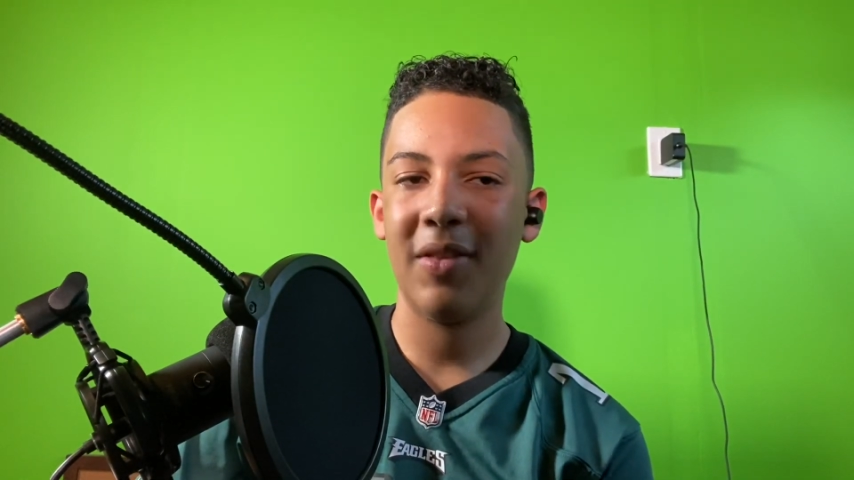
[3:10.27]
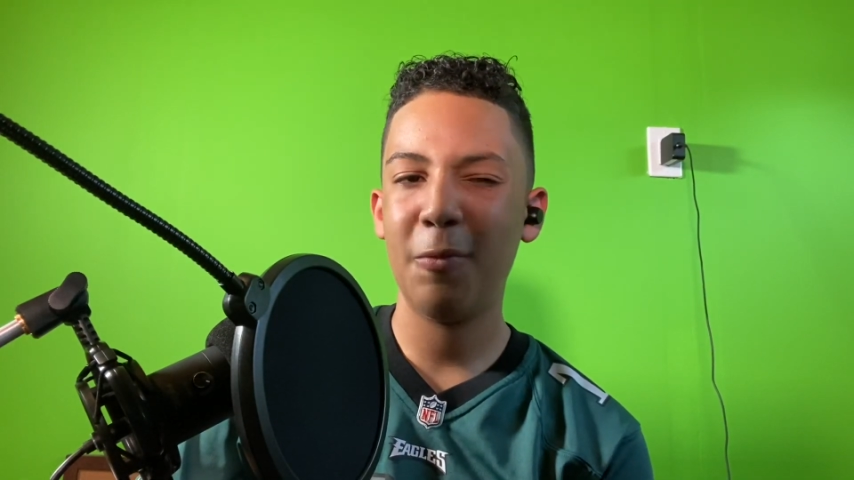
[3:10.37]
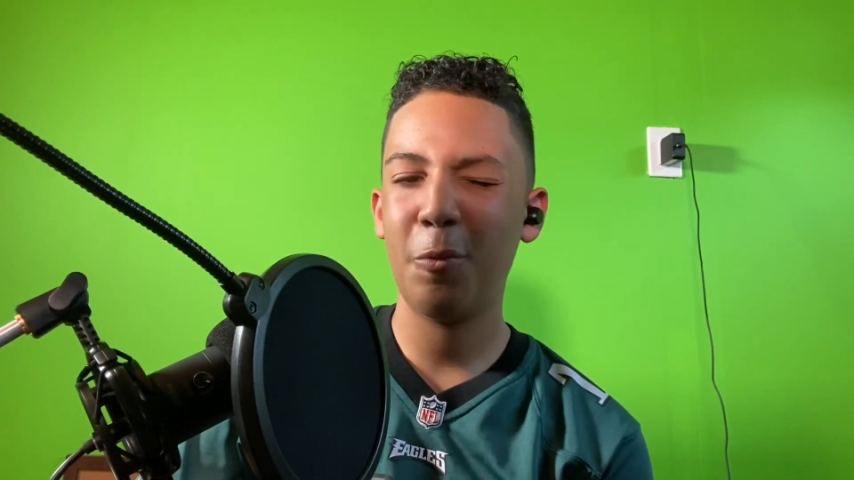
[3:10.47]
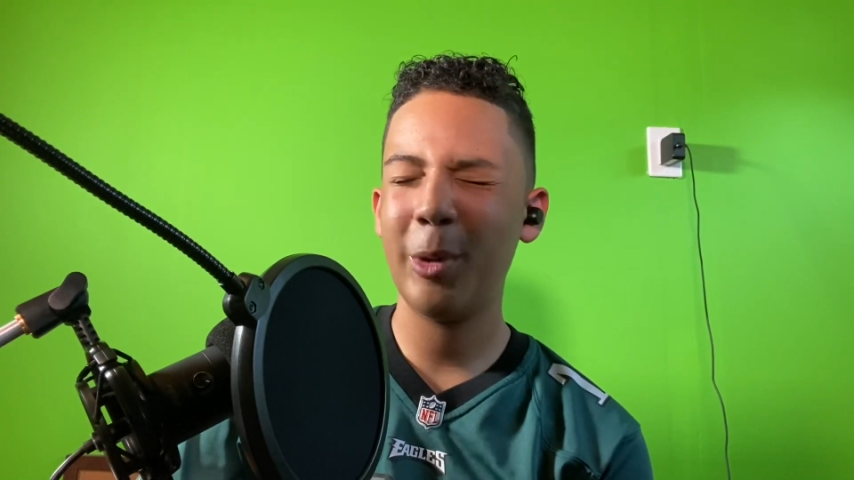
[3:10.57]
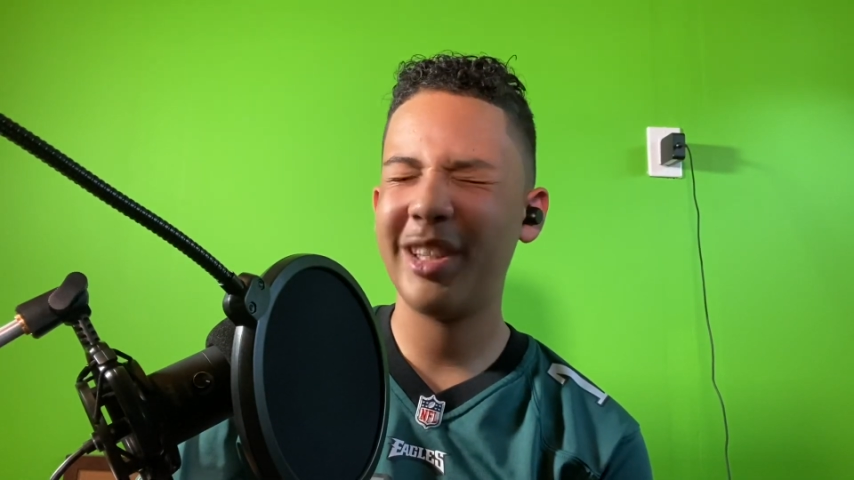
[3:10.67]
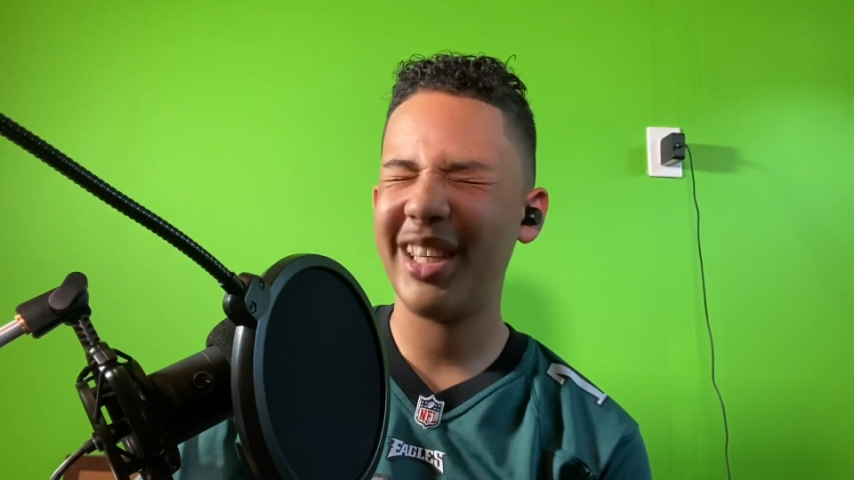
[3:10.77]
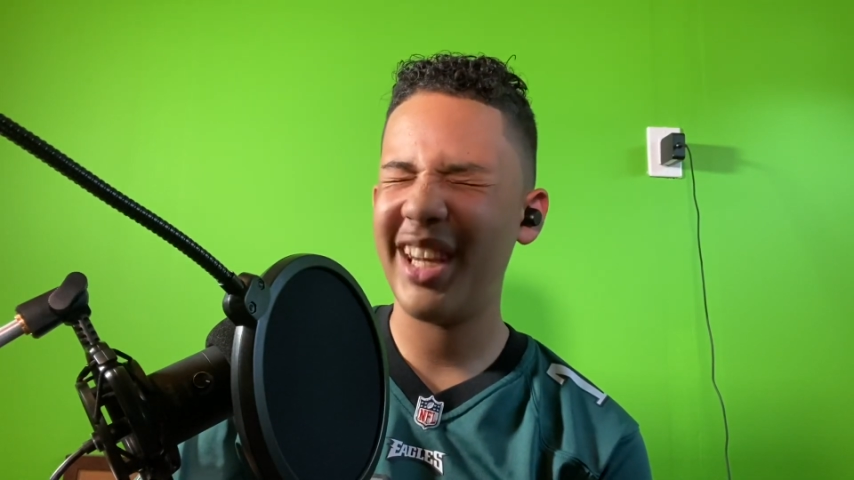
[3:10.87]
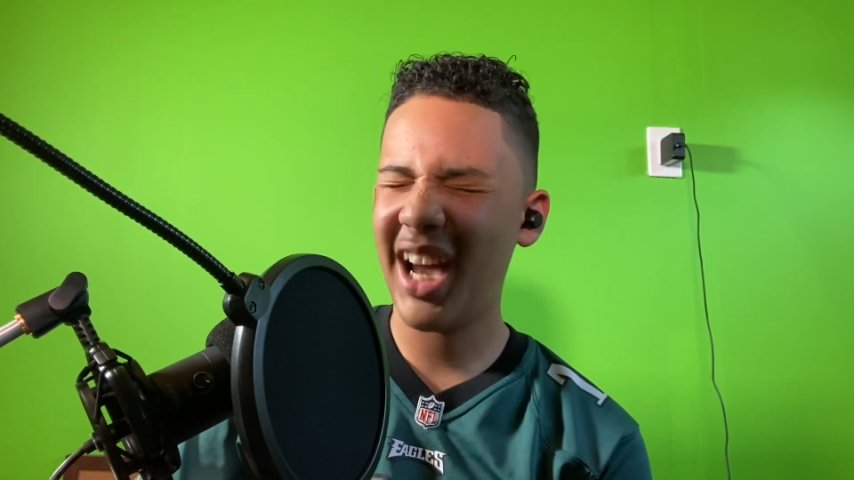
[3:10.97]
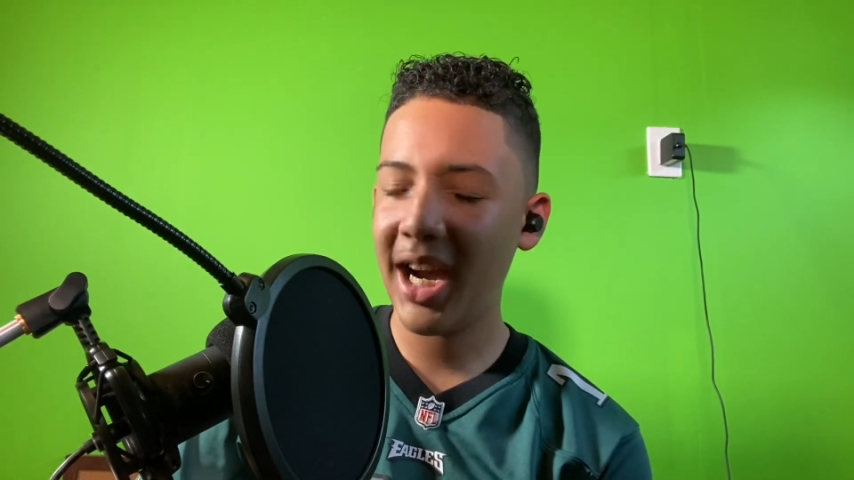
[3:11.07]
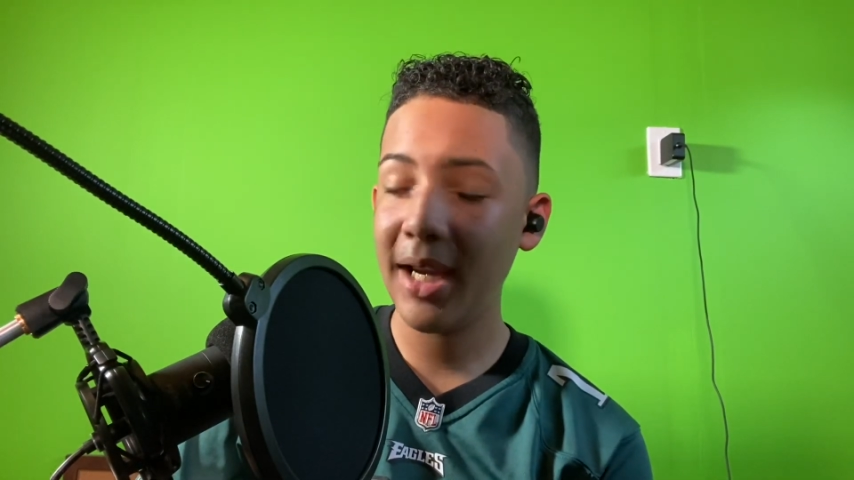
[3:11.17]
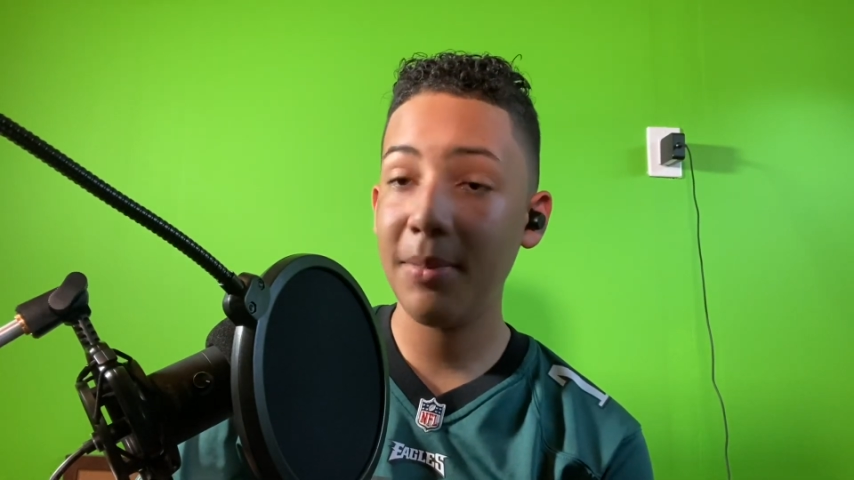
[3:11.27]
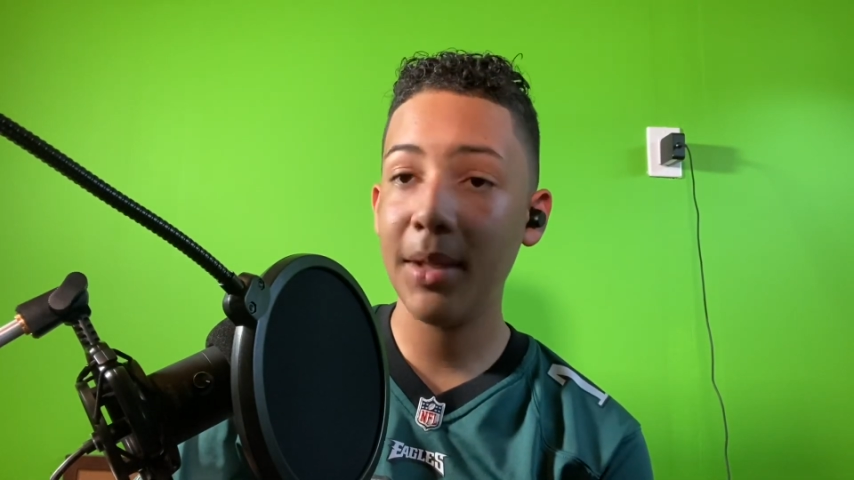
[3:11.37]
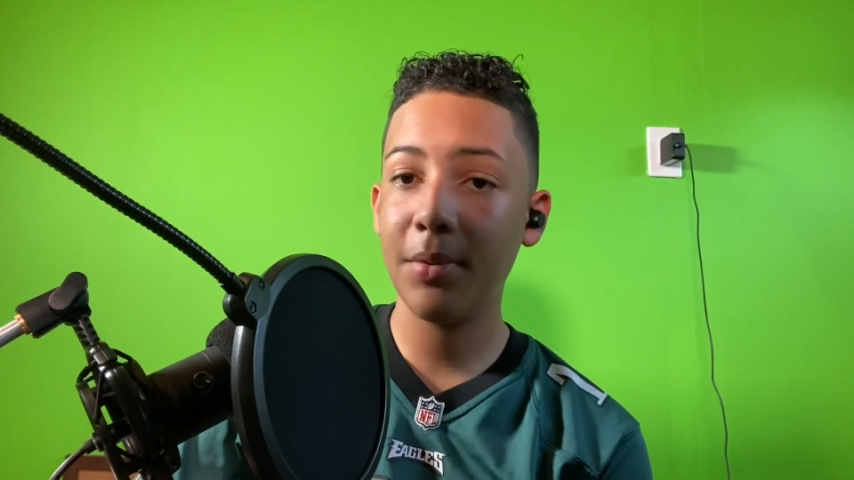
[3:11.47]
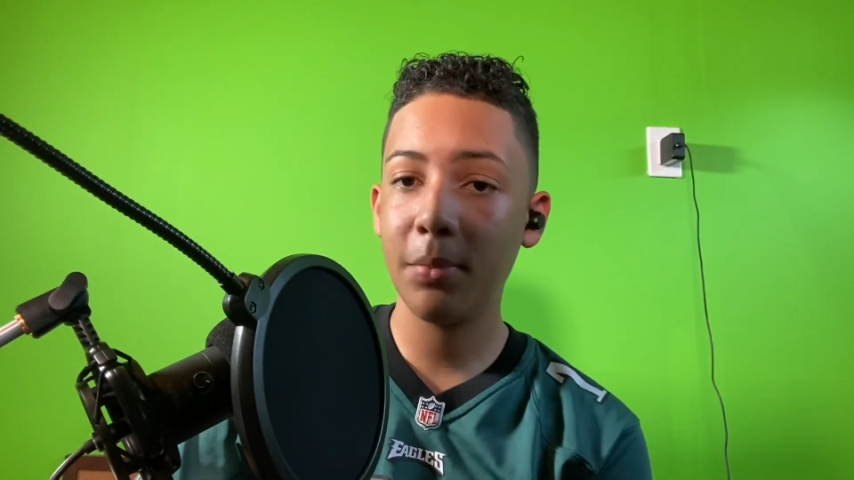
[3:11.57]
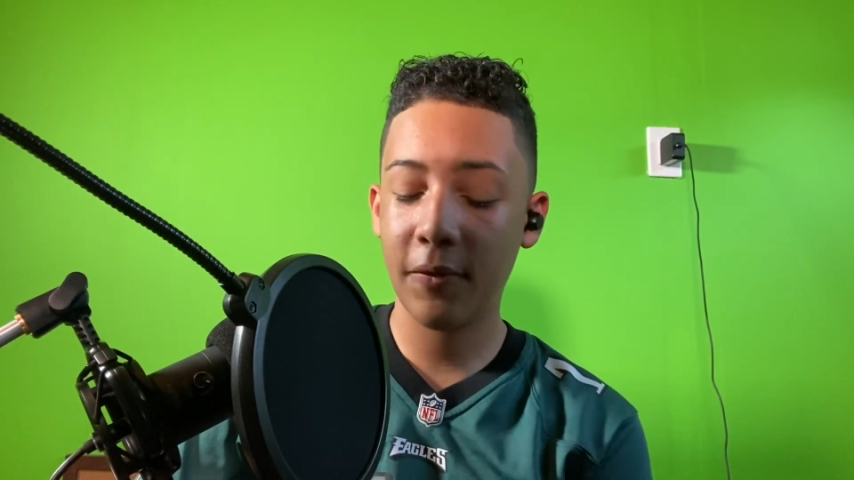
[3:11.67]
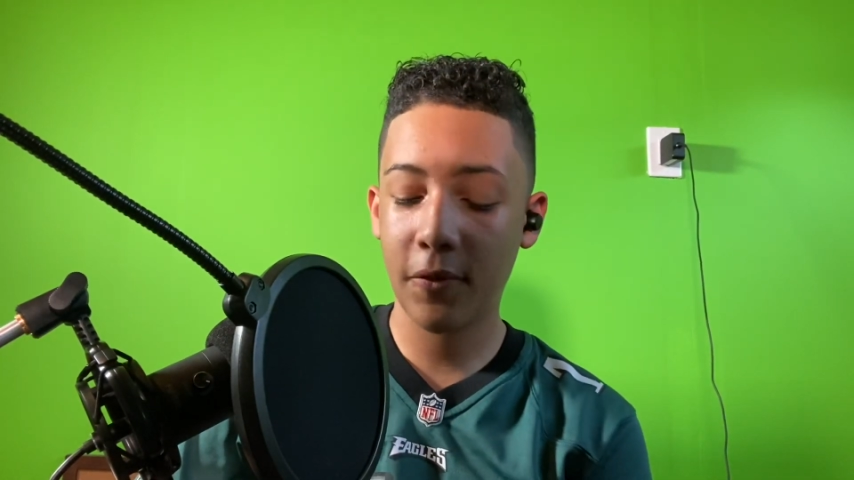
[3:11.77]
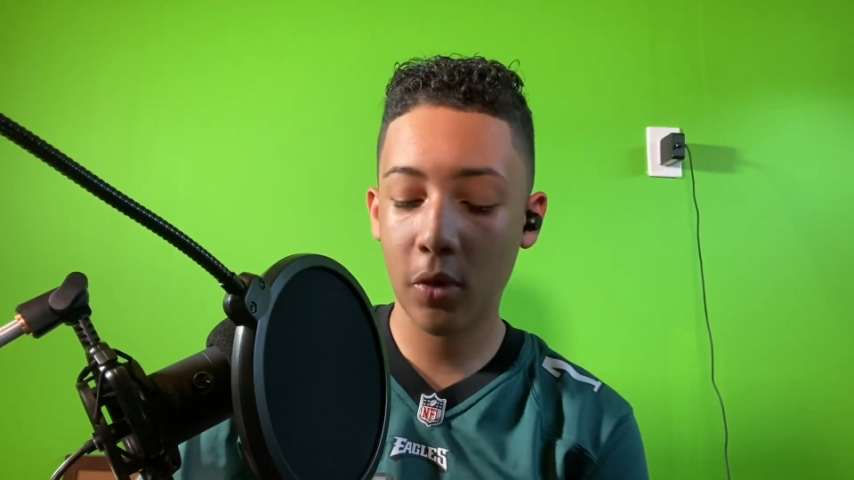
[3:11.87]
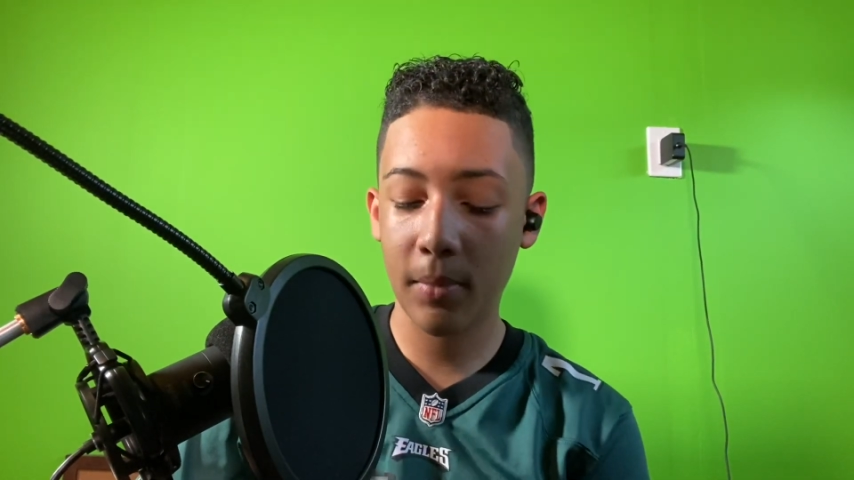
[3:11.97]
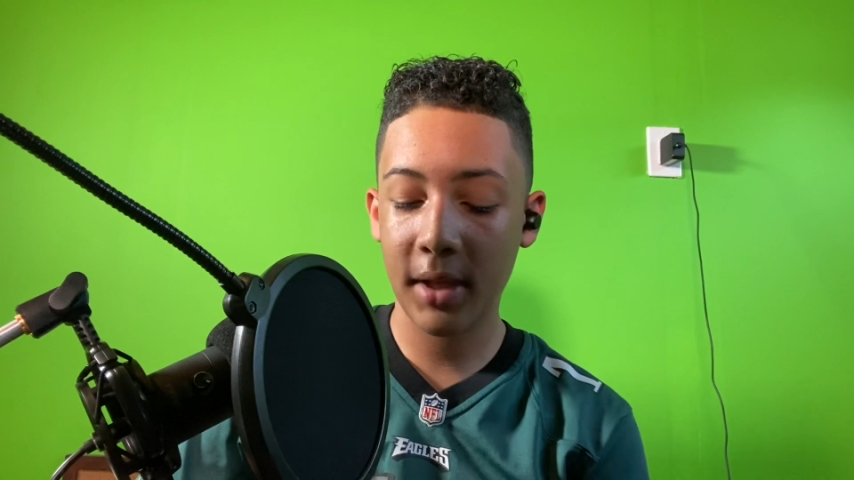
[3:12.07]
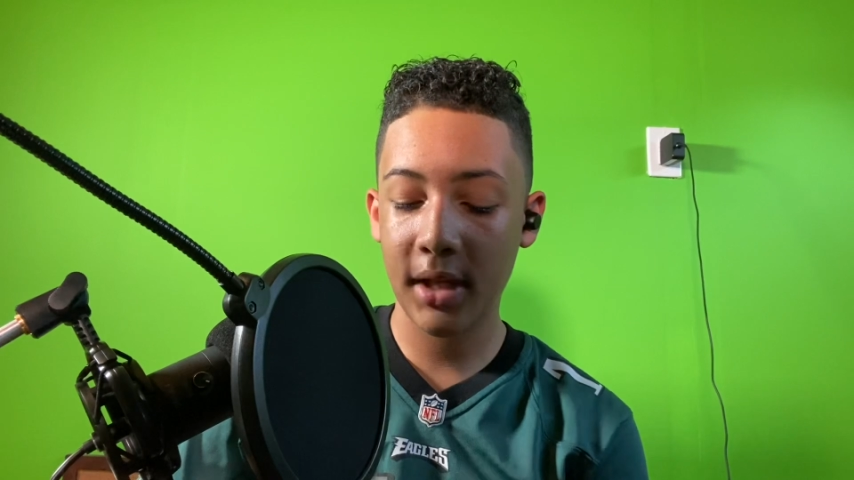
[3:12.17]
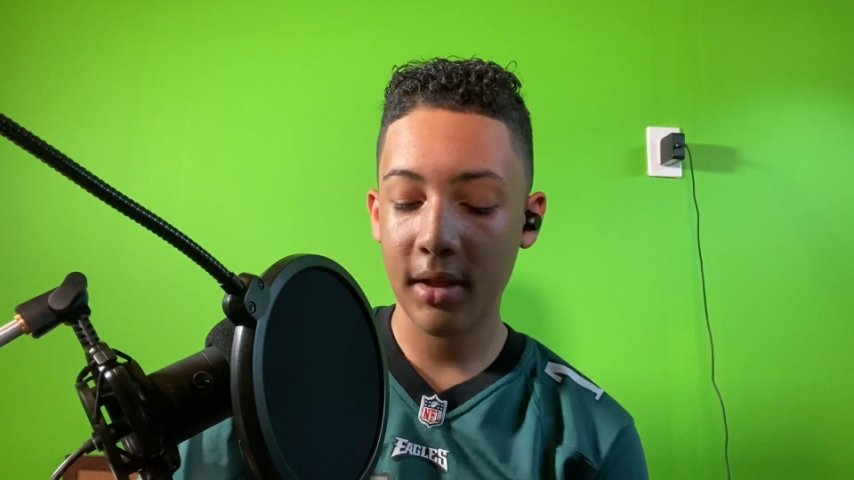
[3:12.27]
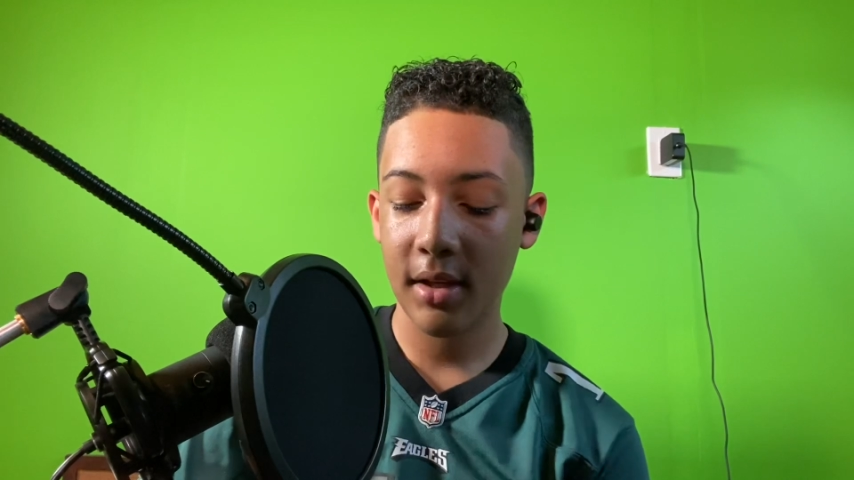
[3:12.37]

with the 9 people before me,